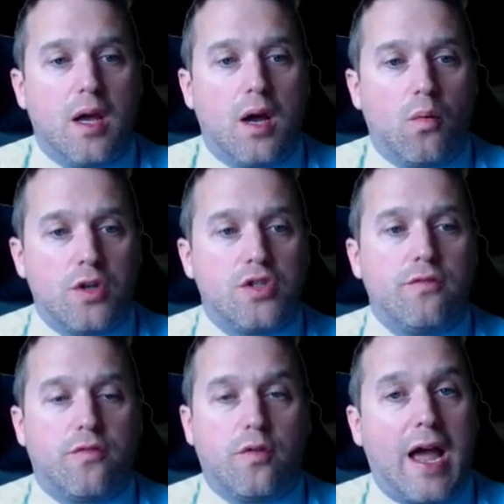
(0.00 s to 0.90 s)
Once
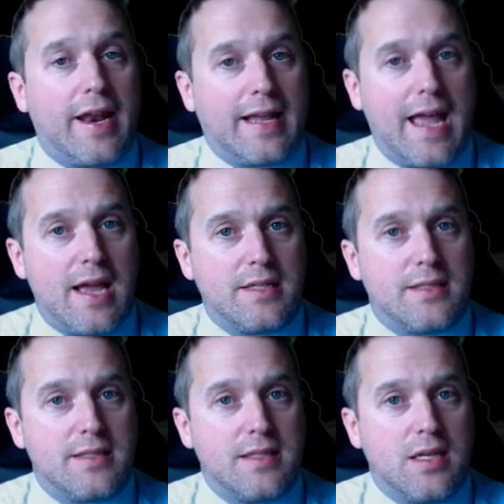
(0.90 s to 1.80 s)
you've had a
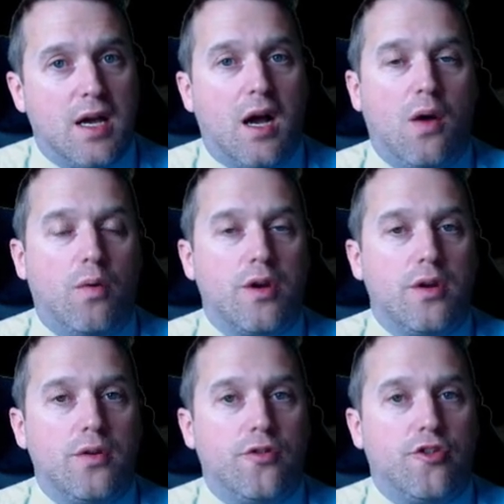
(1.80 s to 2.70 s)
guess, I want
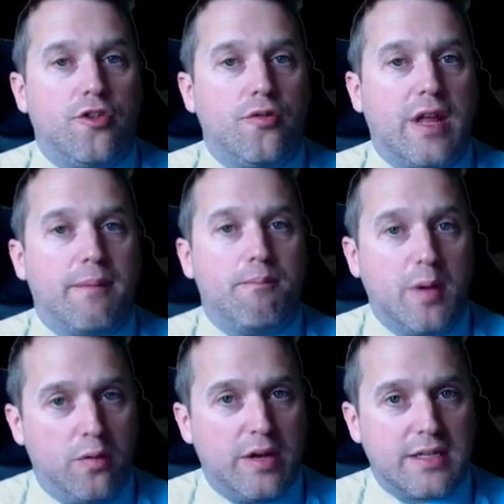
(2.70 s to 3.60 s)
you to then
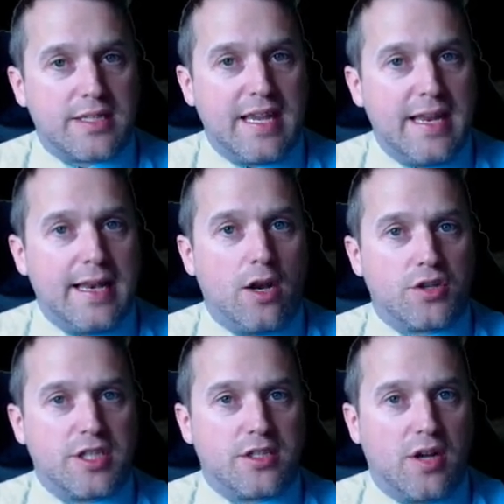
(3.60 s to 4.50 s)
build it in
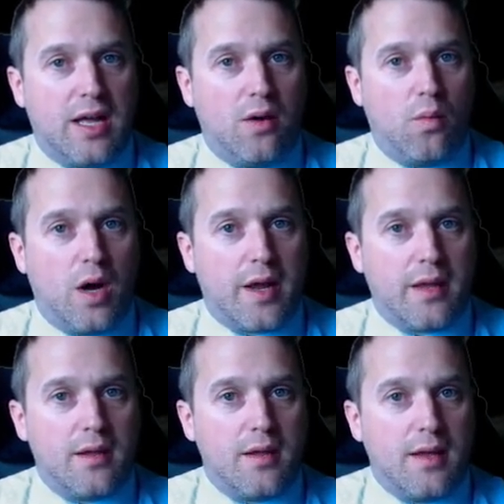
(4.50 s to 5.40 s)

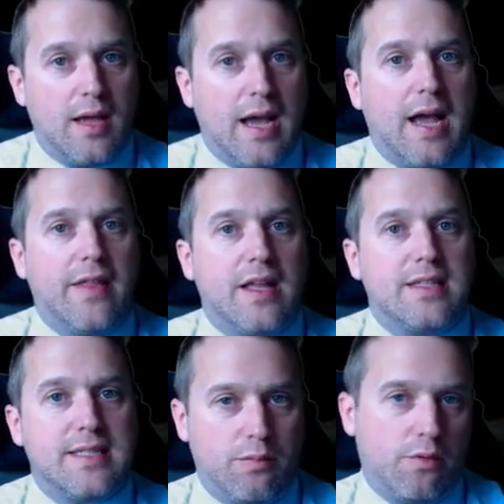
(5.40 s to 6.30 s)
logic.ly and then
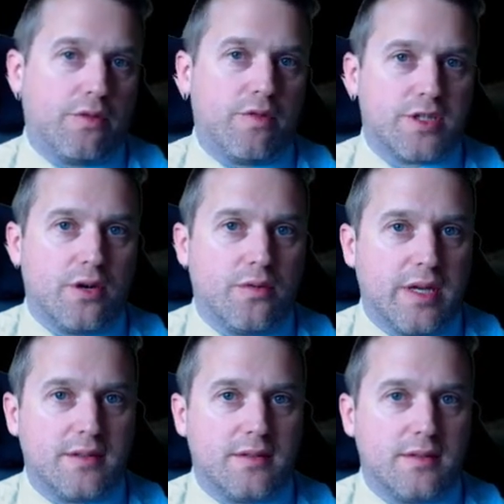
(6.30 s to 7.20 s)
see what the result
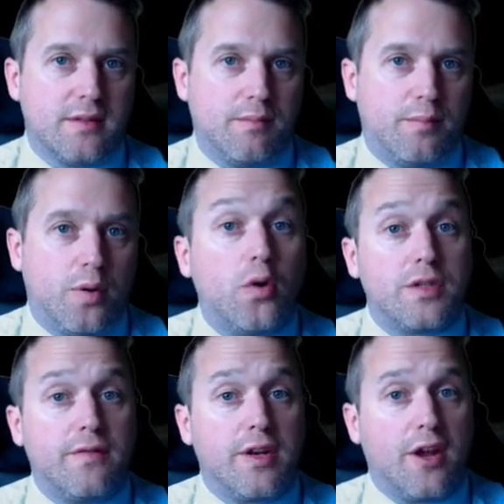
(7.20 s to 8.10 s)
is.
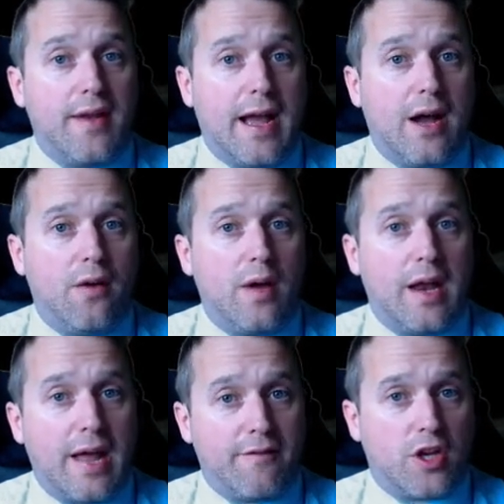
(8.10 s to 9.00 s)
Pause the video now
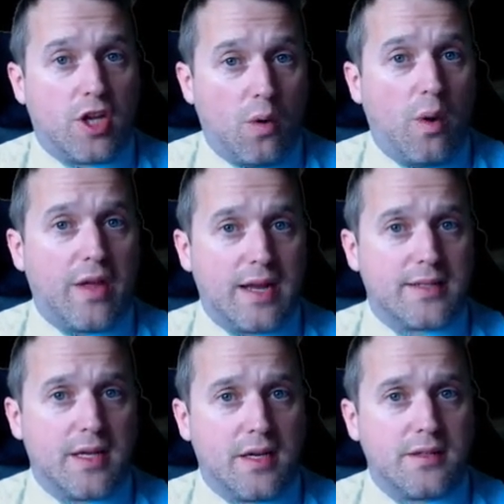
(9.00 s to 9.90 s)
and have a go at that
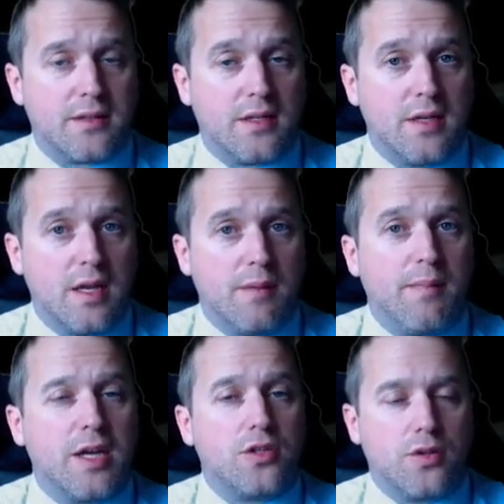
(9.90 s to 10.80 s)
task.
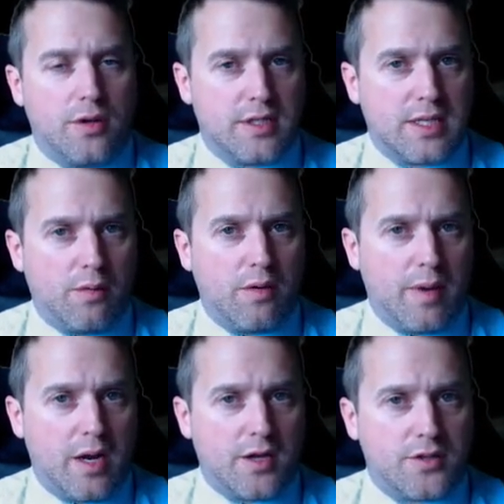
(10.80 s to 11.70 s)
Make sure you understand what you're
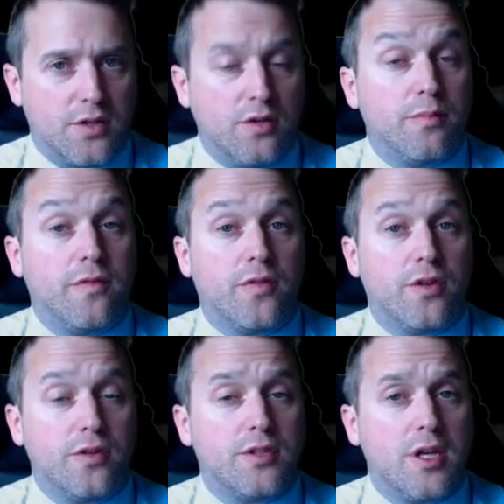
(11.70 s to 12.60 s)
being asked to do before you
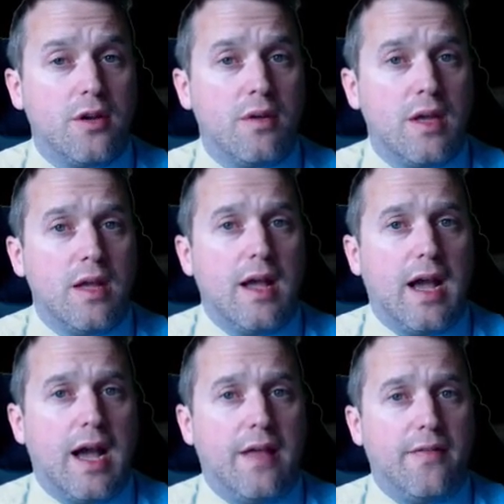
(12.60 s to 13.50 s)
do so,
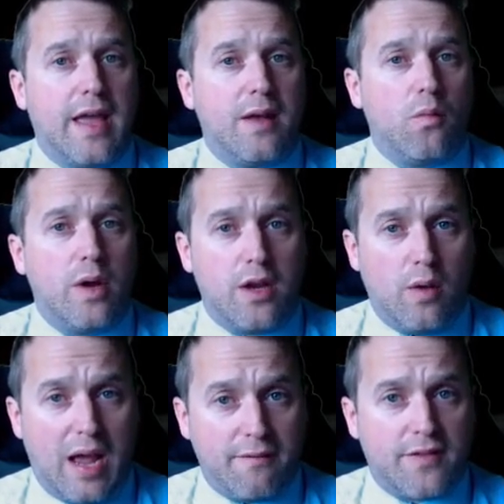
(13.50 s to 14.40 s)
and then when you
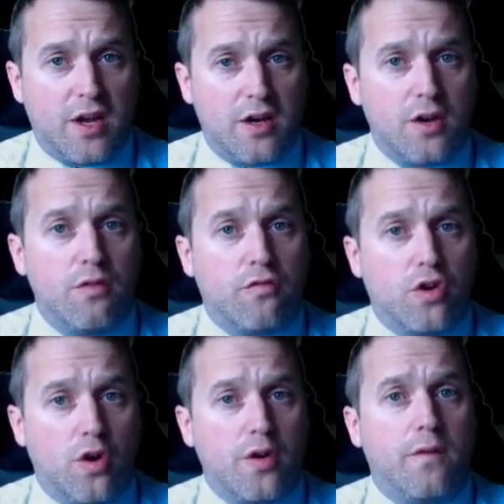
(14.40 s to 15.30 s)
have done and you've
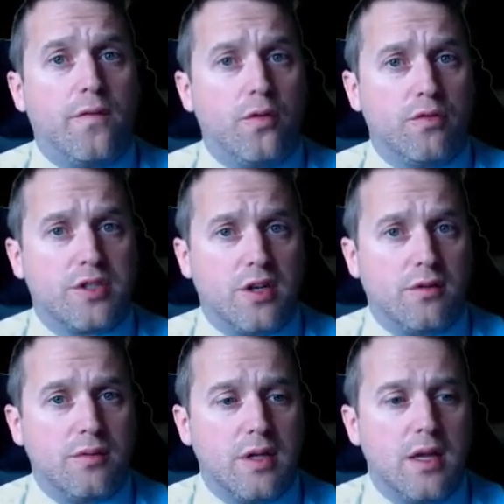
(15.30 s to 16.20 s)
got your full
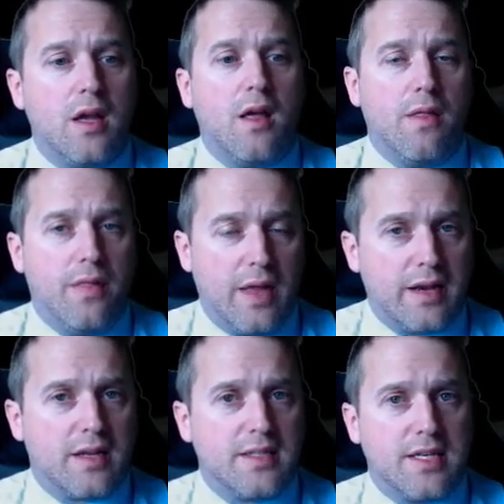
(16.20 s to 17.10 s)
result,
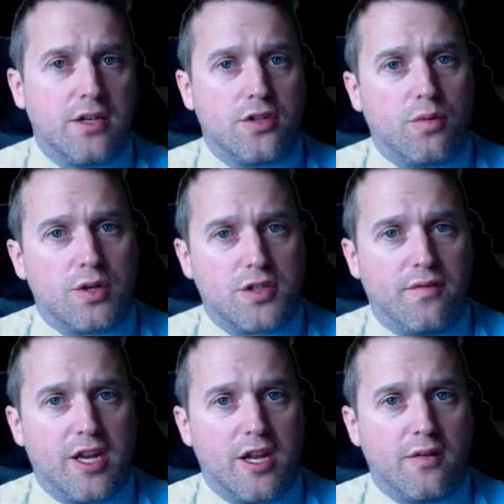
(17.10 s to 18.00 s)
then continue to watch the
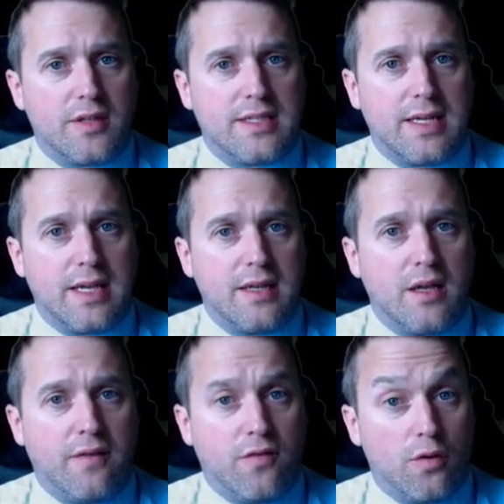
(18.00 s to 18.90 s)
video and see
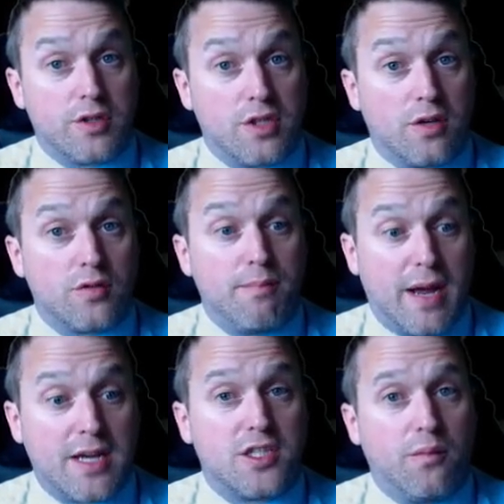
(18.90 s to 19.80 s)
if your results
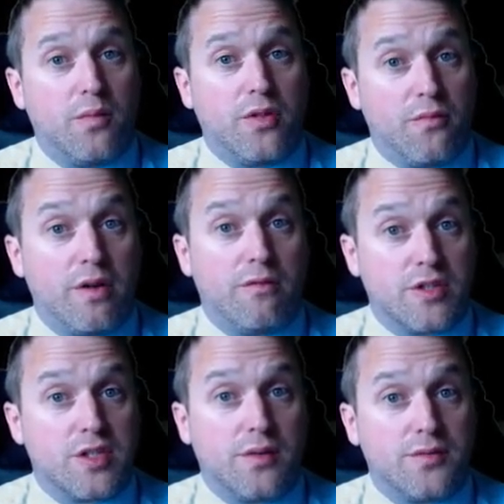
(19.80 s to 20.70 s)
match up with the real
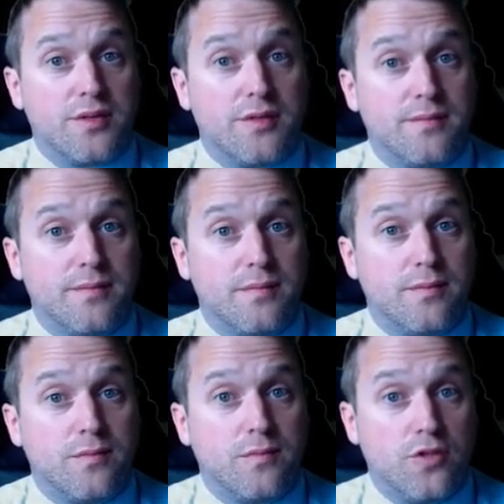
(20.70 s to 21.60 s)
results.
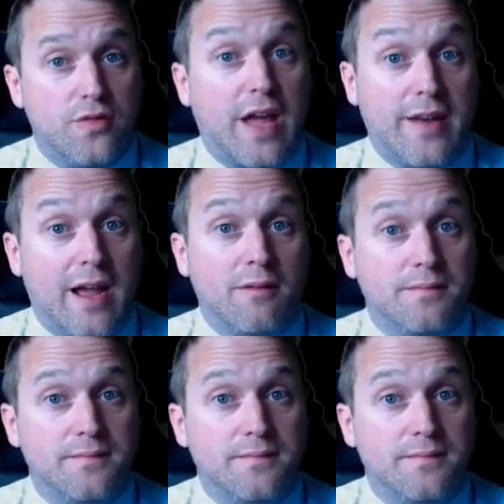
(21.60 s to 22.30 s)
Do that now.